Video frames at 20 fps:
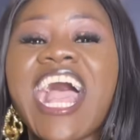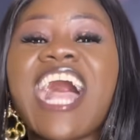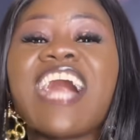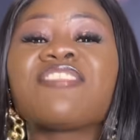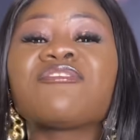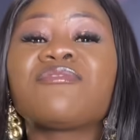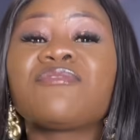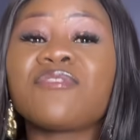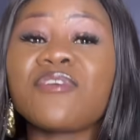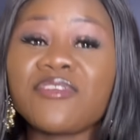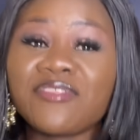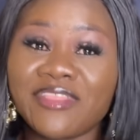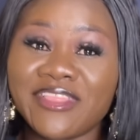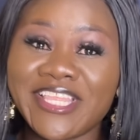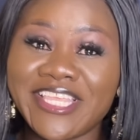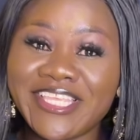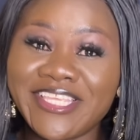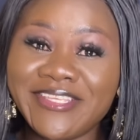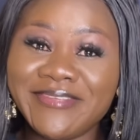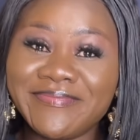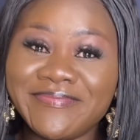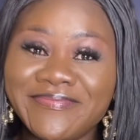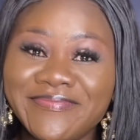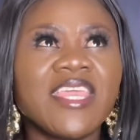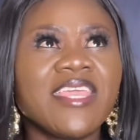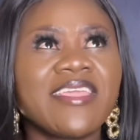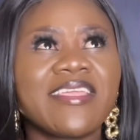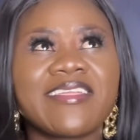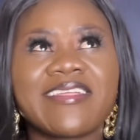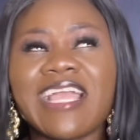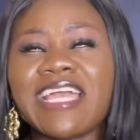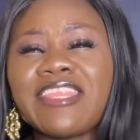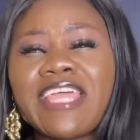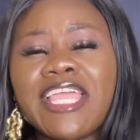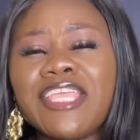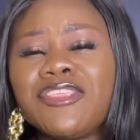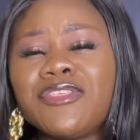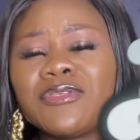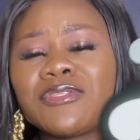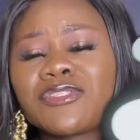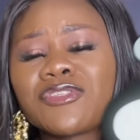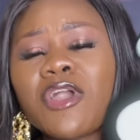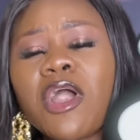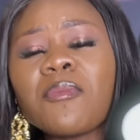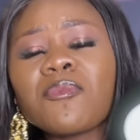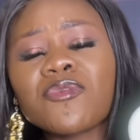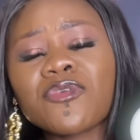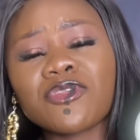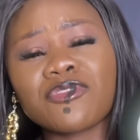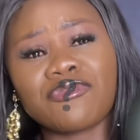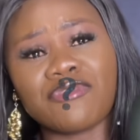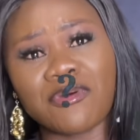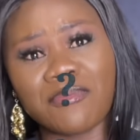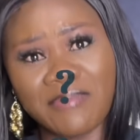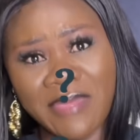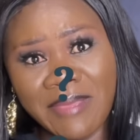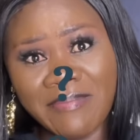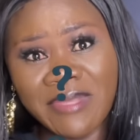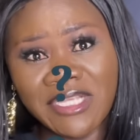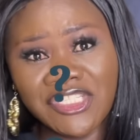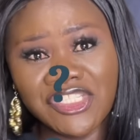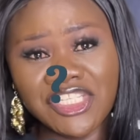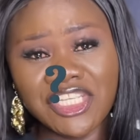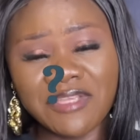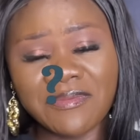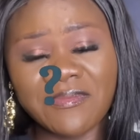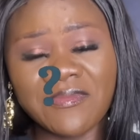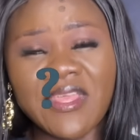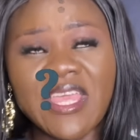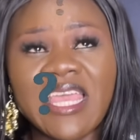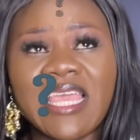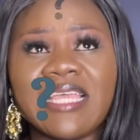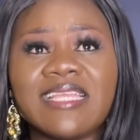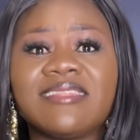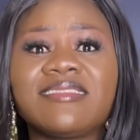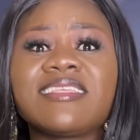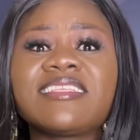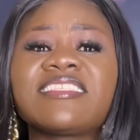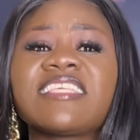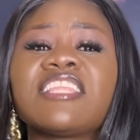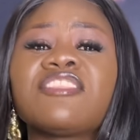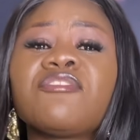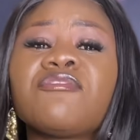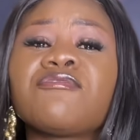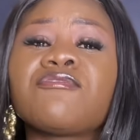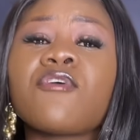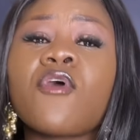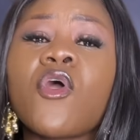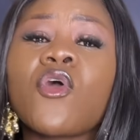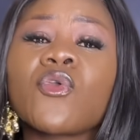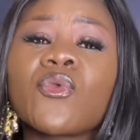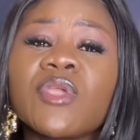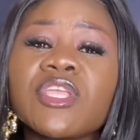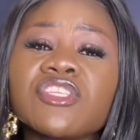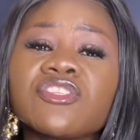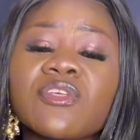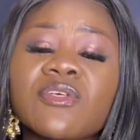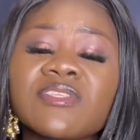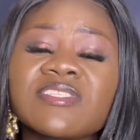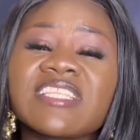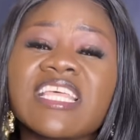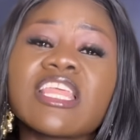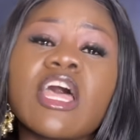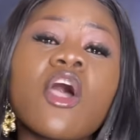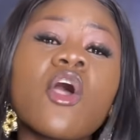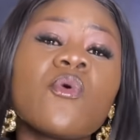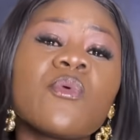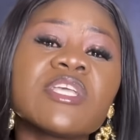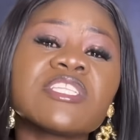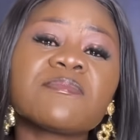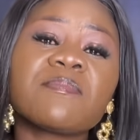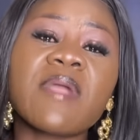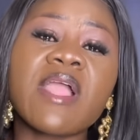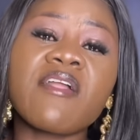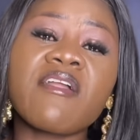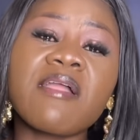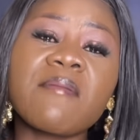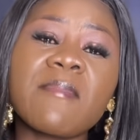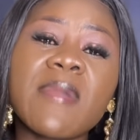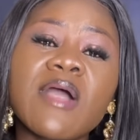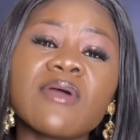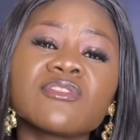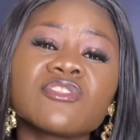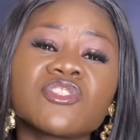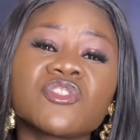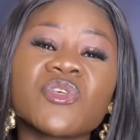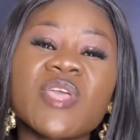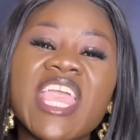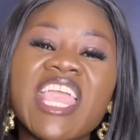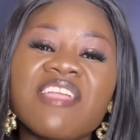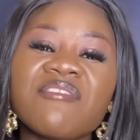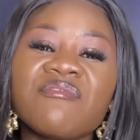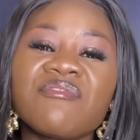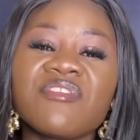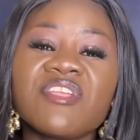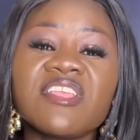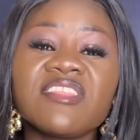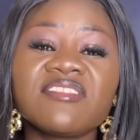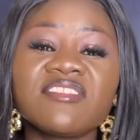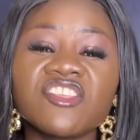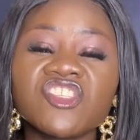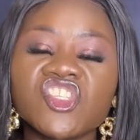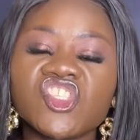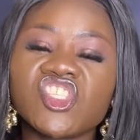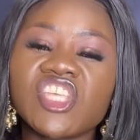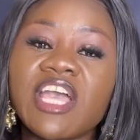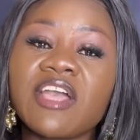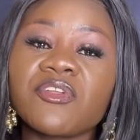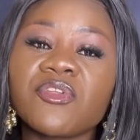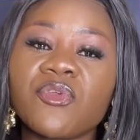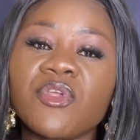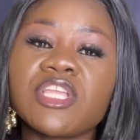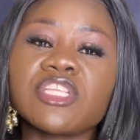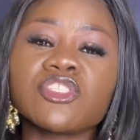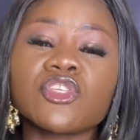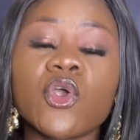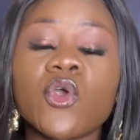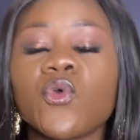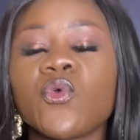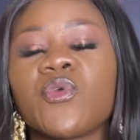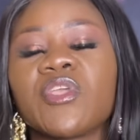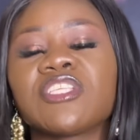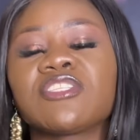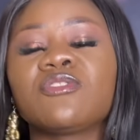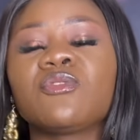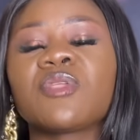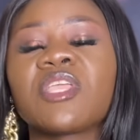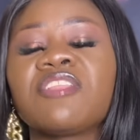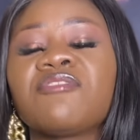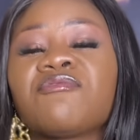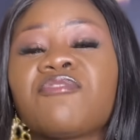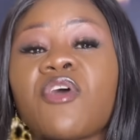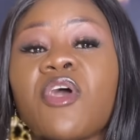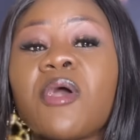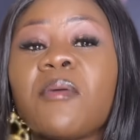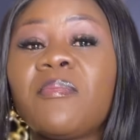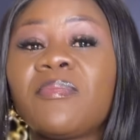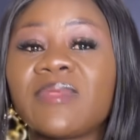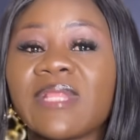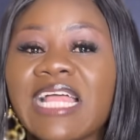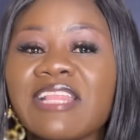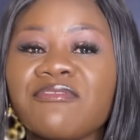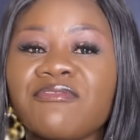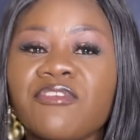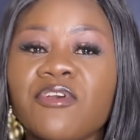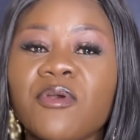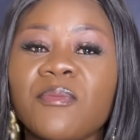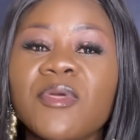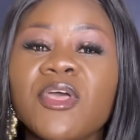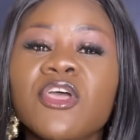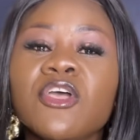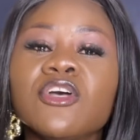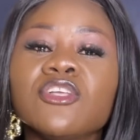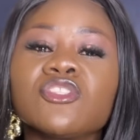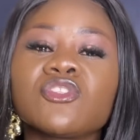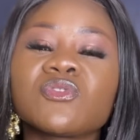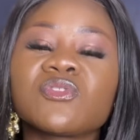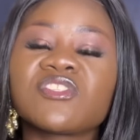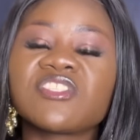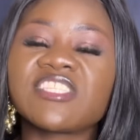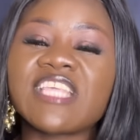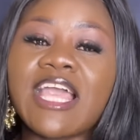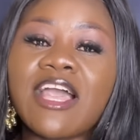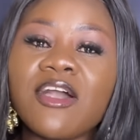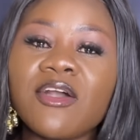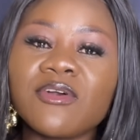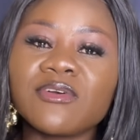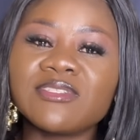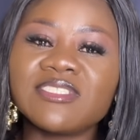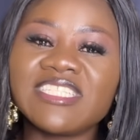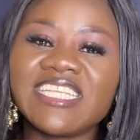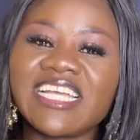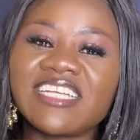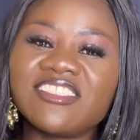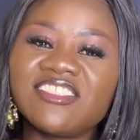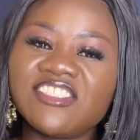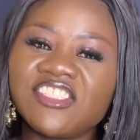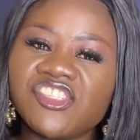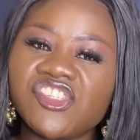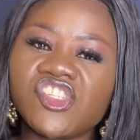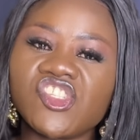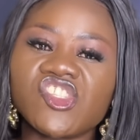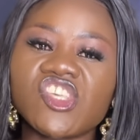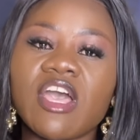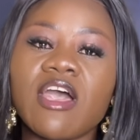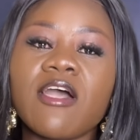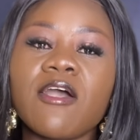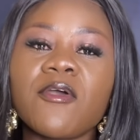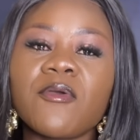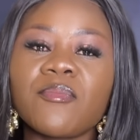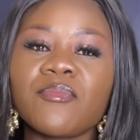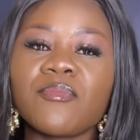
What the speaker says: And fourthly, can I use Gumroad for membership? These are the 4 questions that are always paramount to every digital creator who is looking for a platform to sell their digital